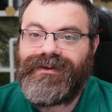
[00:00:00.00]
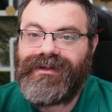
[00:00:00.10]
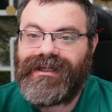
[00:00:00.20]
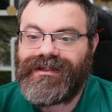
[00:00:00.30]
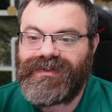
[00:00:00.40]

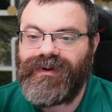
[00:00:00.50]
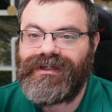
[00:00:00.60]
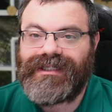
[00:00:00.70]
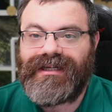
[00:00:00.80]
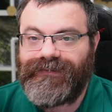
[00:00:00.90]
uniqueness
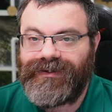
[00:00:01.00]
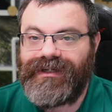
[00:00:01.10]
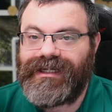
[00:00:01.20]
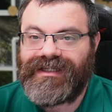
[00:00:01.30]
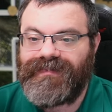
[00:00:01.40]
works and different
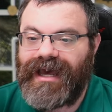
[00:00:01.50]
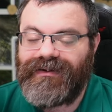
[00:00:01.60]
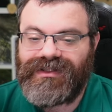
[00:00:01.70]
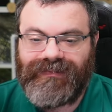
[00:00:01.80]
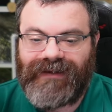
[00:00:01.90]
uniqueness
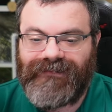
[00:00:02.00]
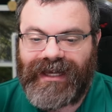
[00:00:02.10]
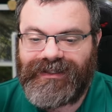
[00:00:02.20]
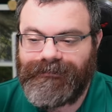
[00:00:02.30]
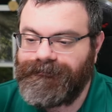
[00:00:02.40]
patterns you might
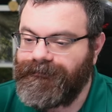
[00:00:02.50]
find.